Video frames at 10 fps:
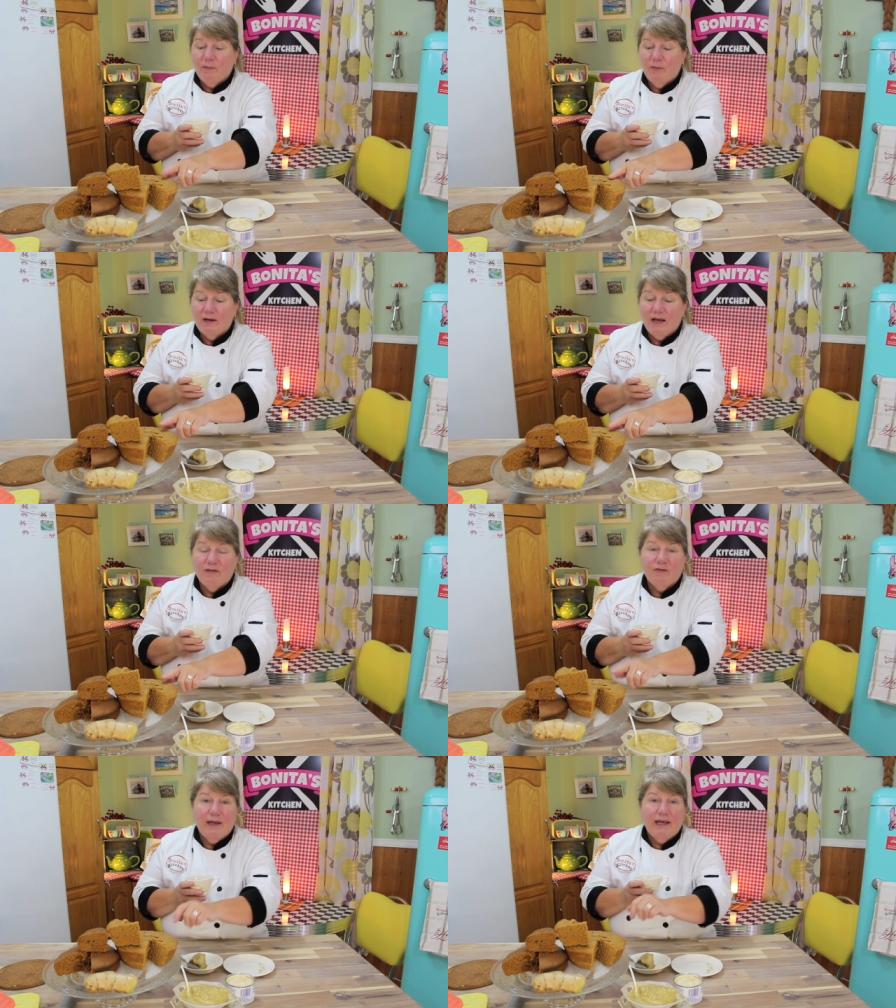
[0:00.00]
but
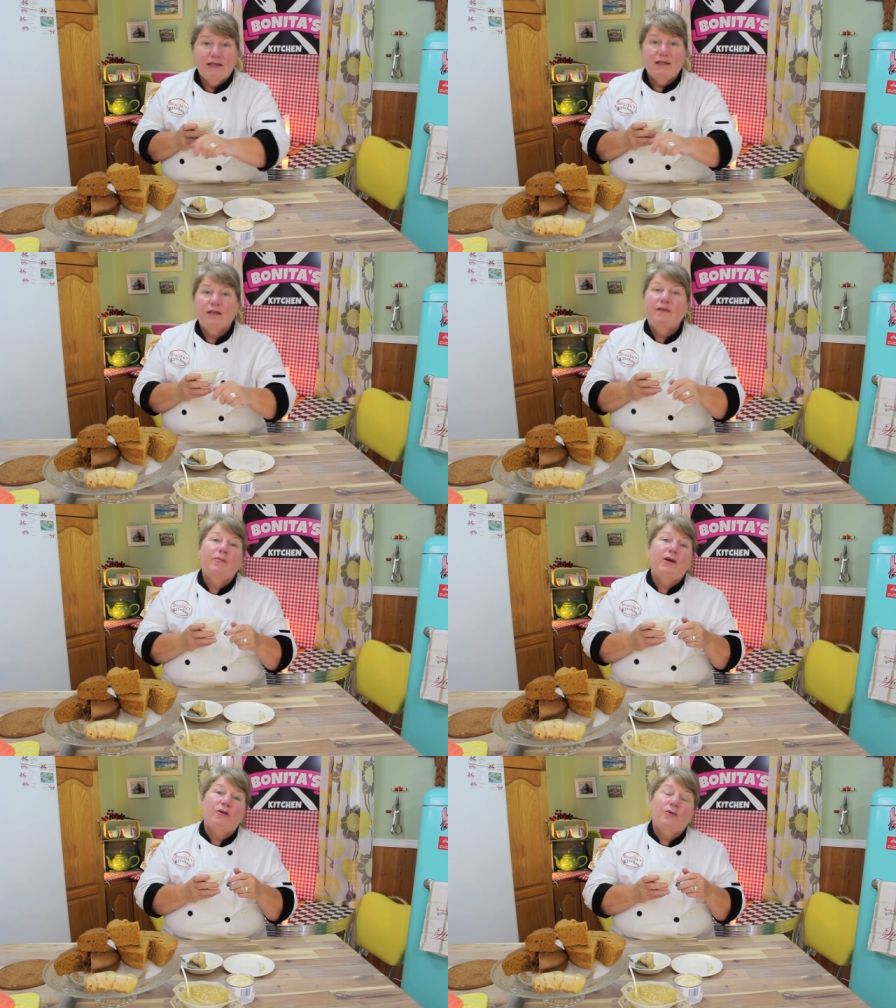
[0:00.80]
I've made the
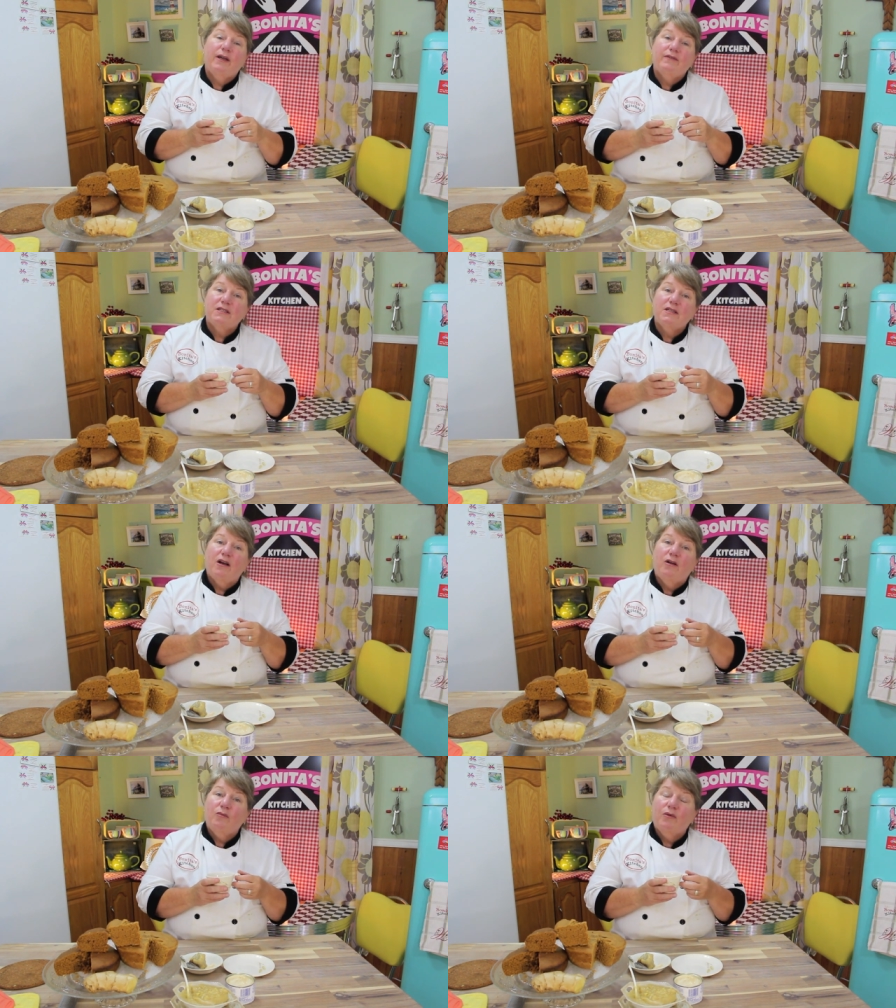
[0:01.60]
microwave
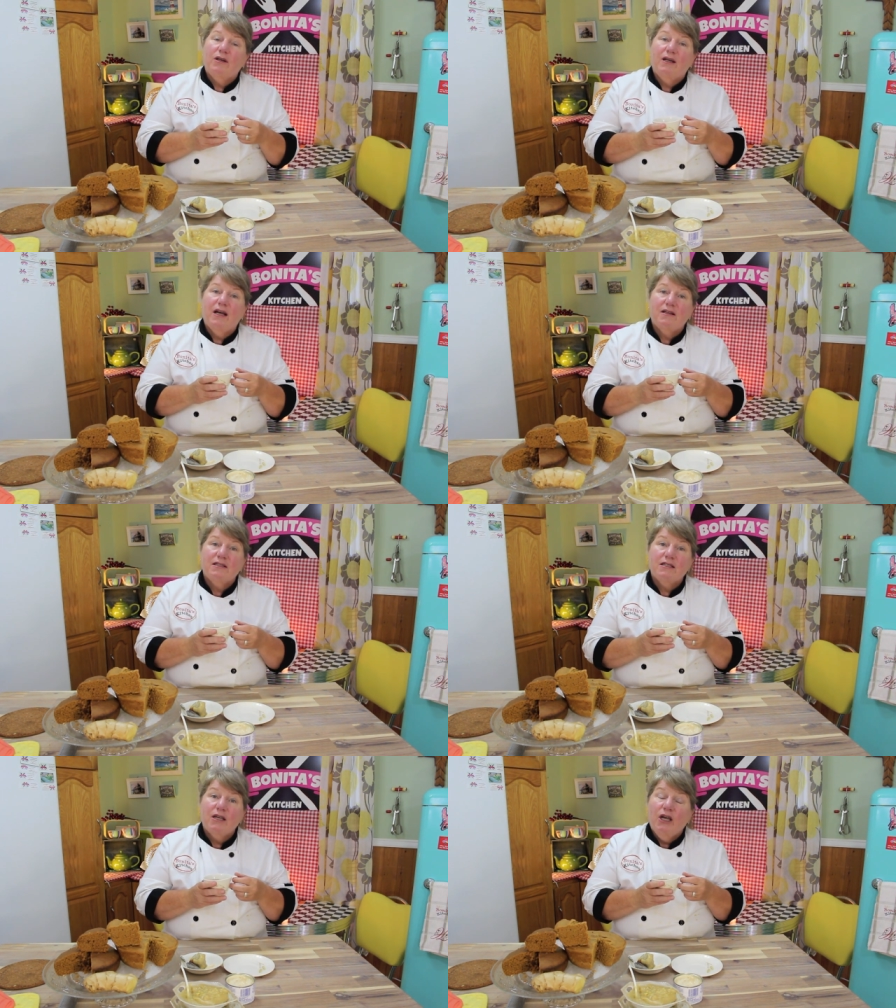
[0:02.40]
style one
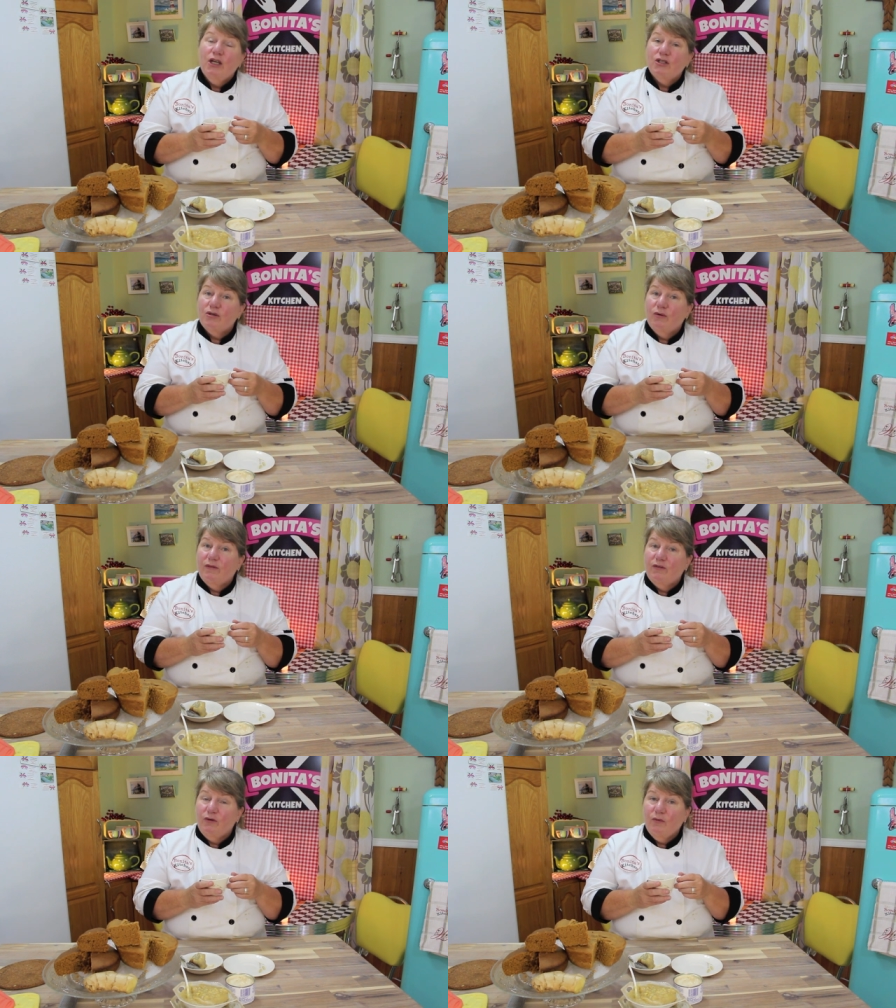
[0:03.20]
lots. So
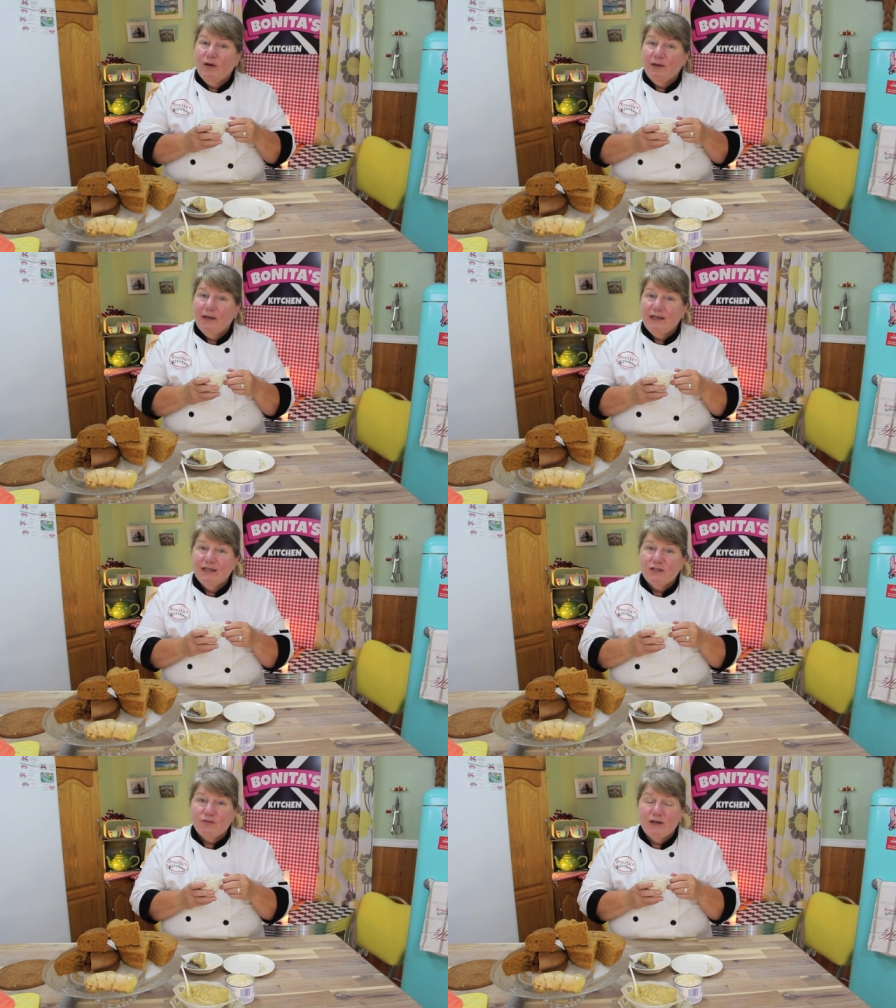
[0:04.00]
if you want to make
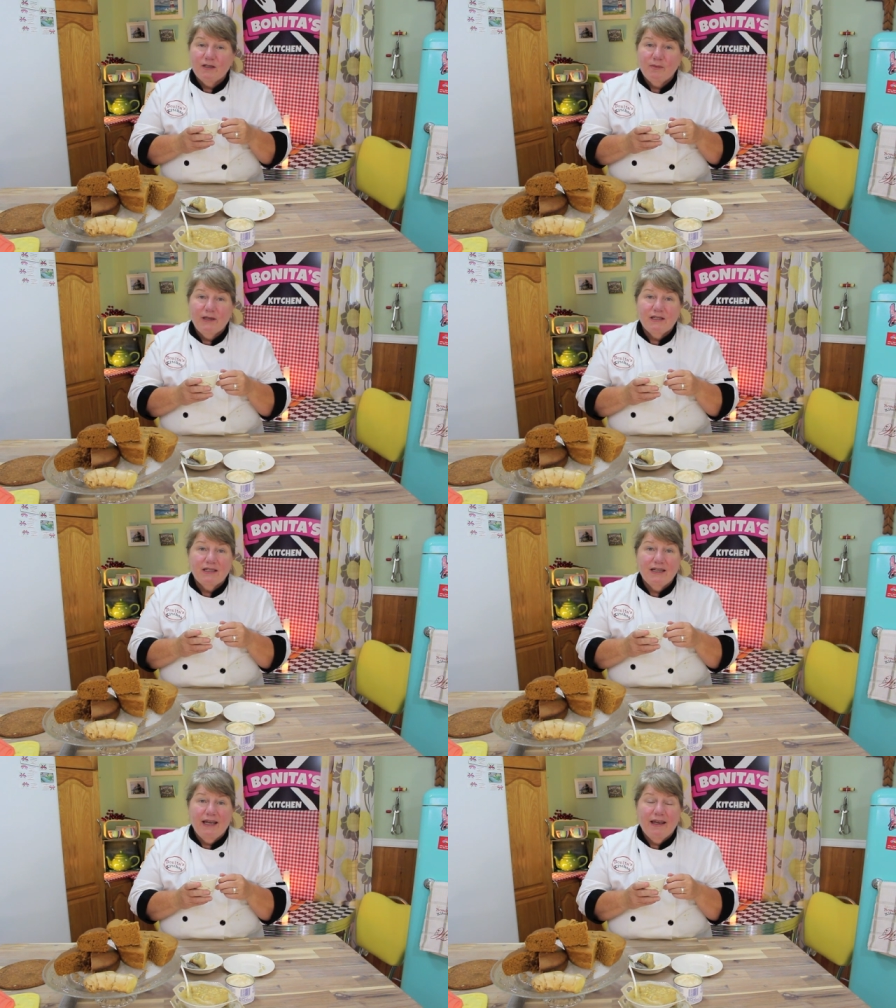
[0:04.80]
this recipe
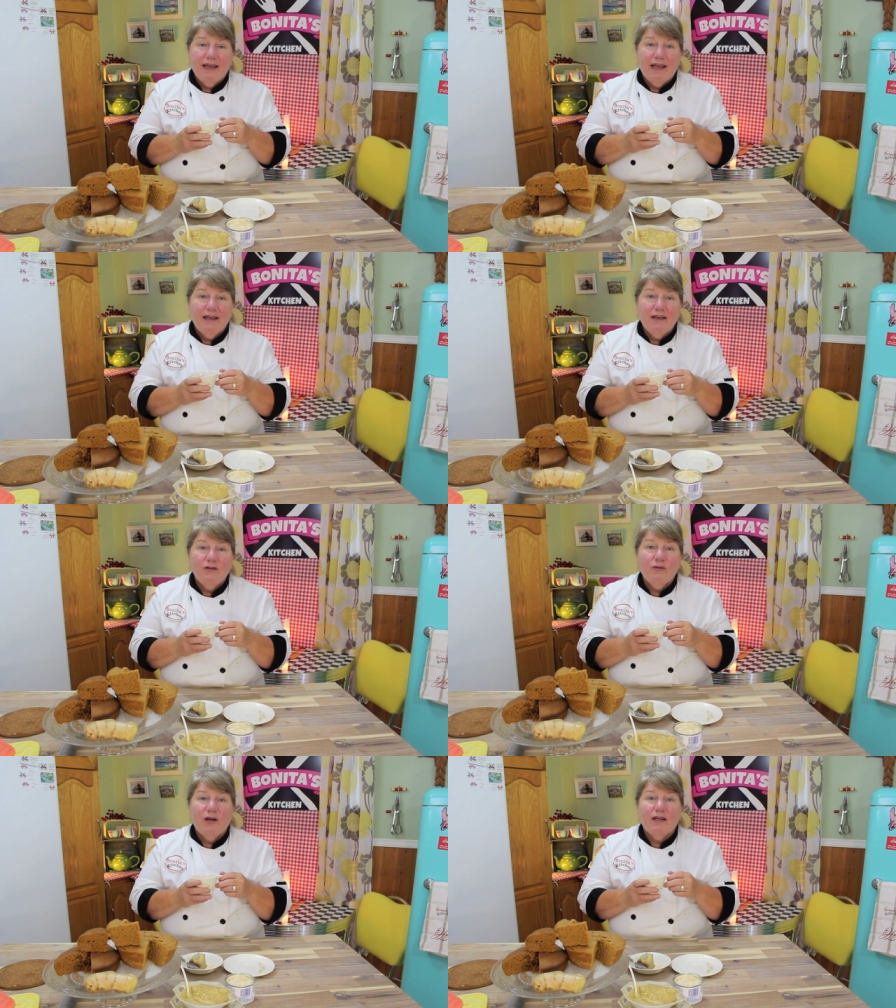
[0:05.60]
today and
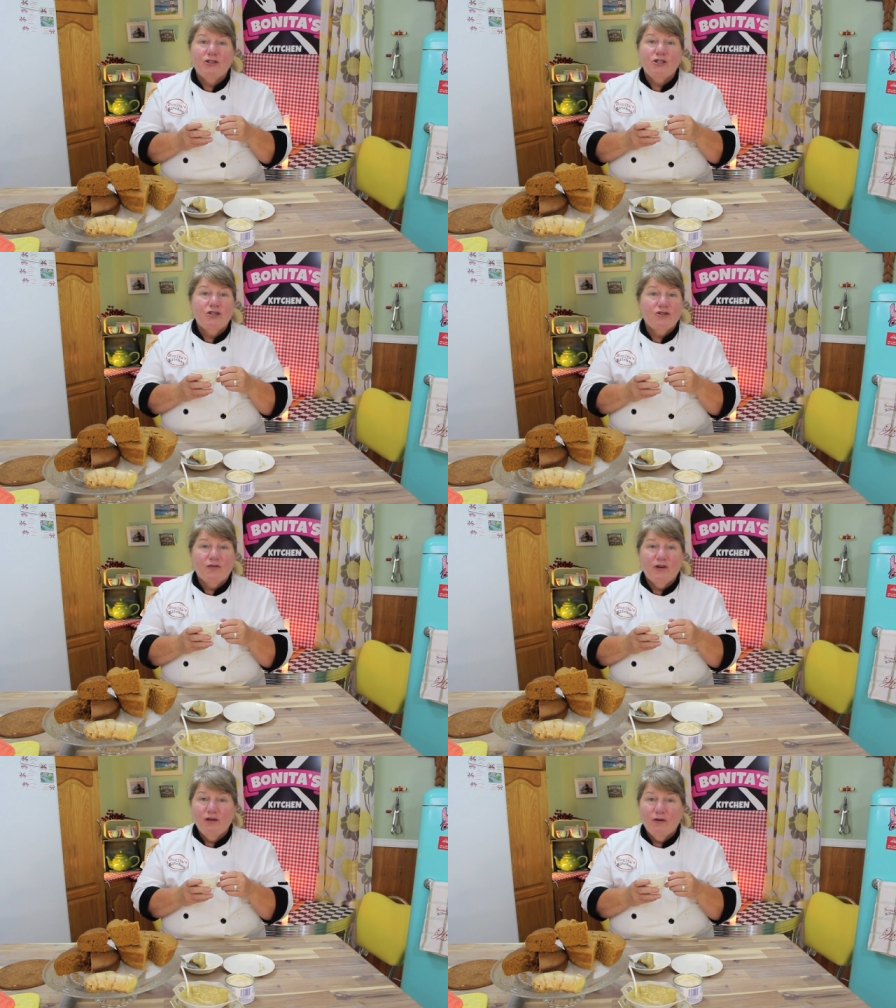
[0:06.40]
you got
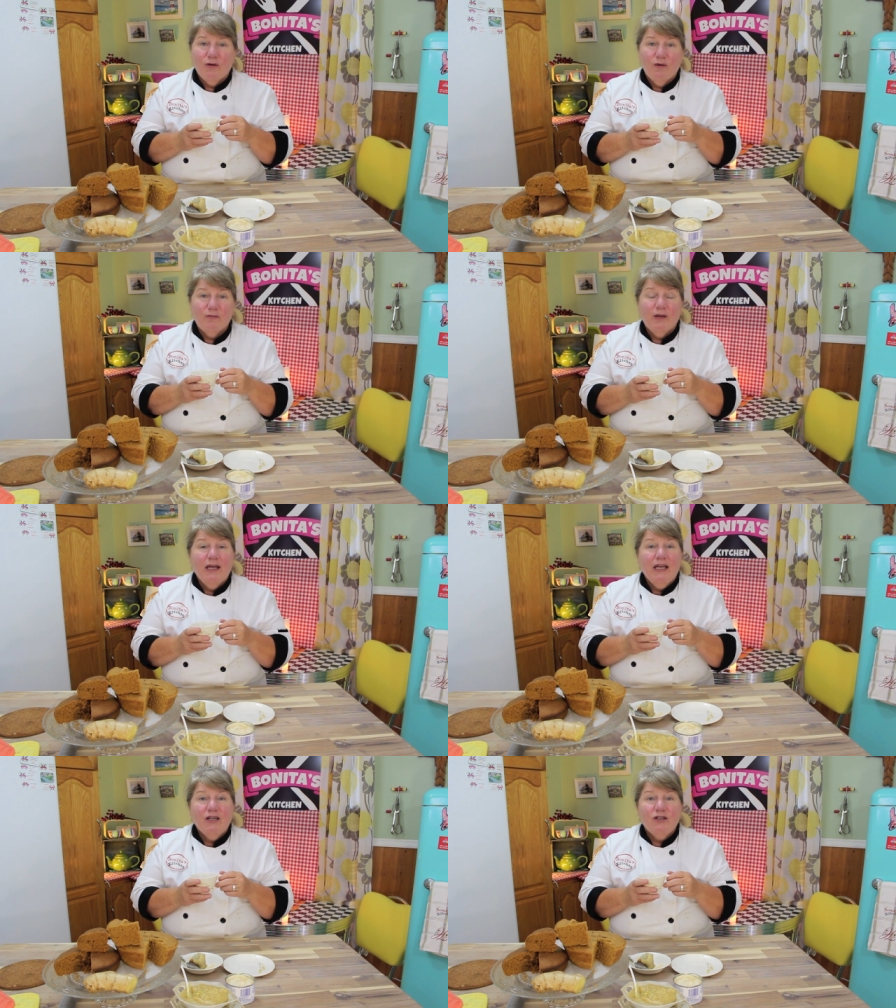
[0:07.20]
ginger in your home,
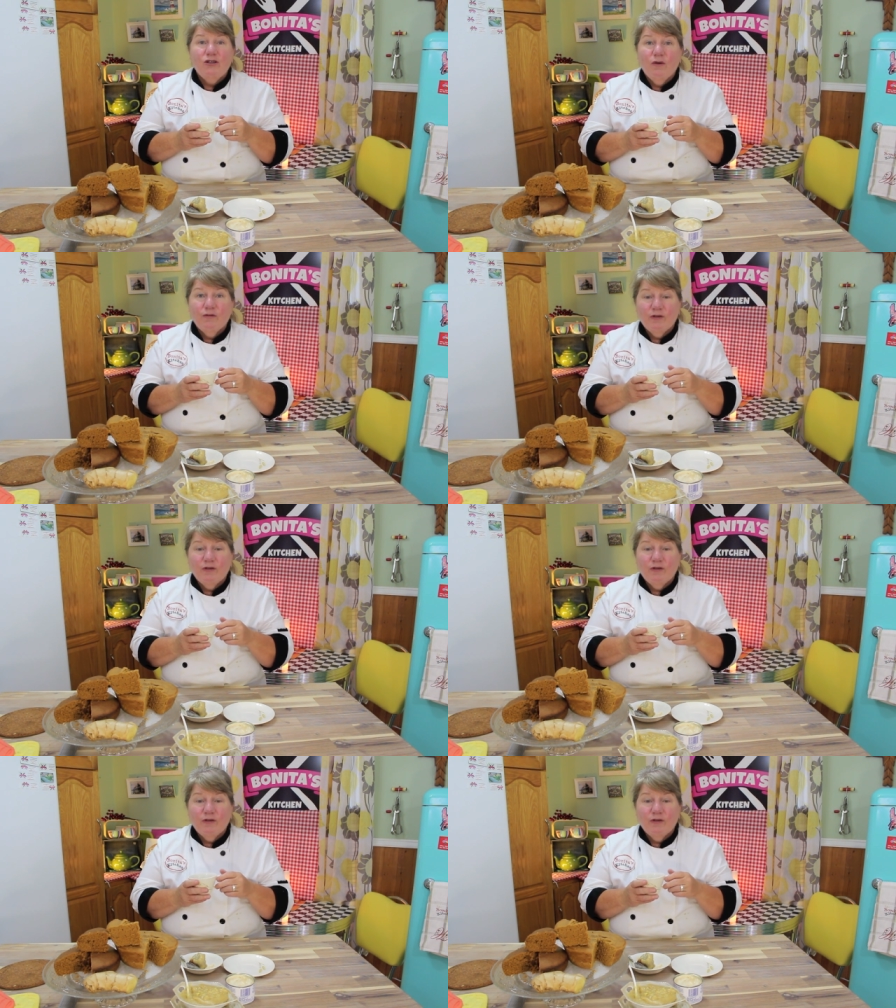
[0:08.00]
don't